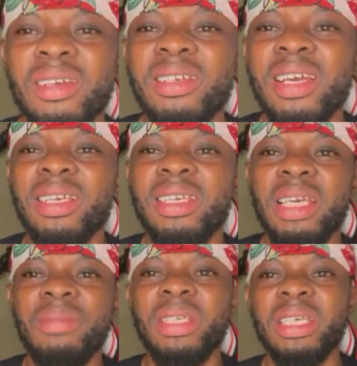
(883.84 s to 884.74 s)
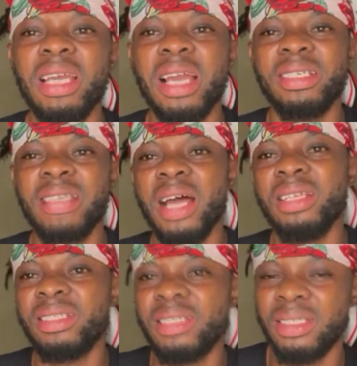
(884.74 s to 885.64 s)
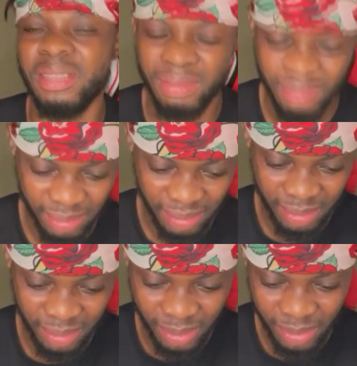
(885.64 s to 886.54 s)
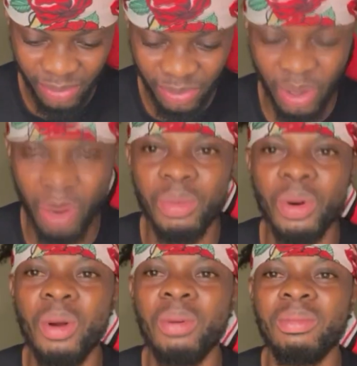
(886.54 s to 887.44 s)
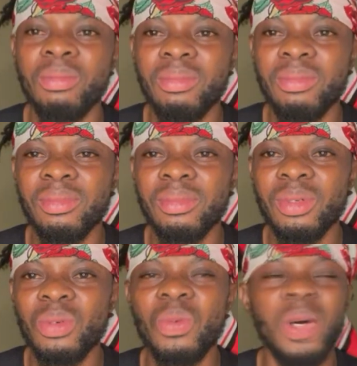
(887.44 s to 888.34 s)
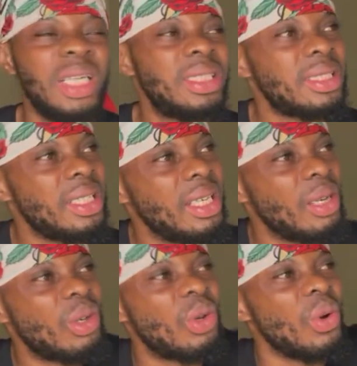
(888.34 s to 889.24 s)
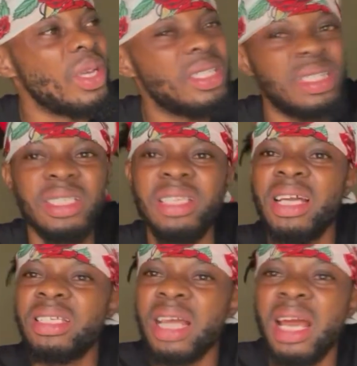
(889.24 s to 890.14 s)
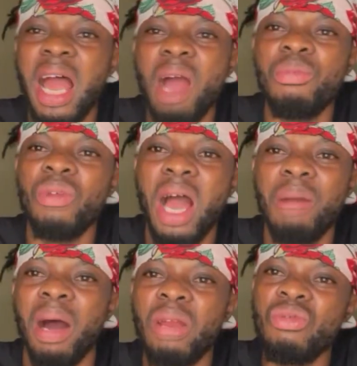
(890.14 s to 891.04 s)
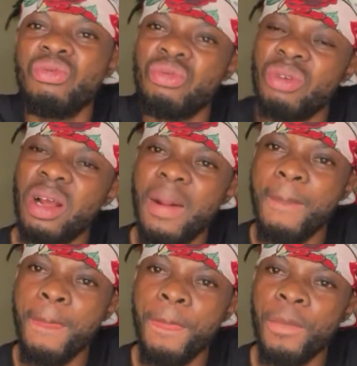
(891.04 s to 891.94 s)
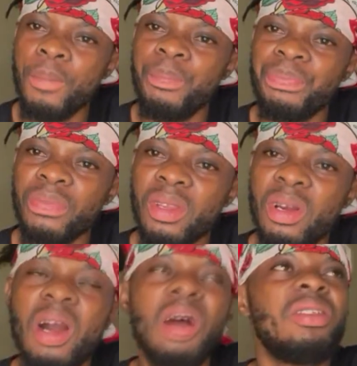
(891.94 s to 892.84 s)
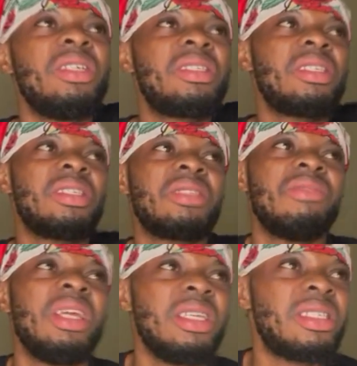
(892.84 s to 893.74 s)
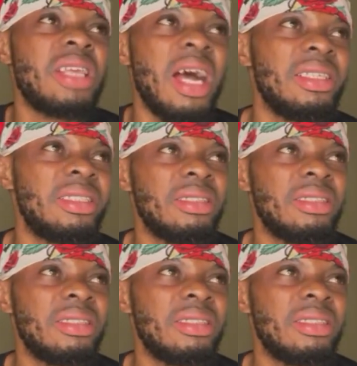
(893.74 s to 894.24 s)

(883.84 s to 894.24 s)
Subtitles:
They give the girl charity from Rome. What a coincidental bulabalu. Oh, this is really sad.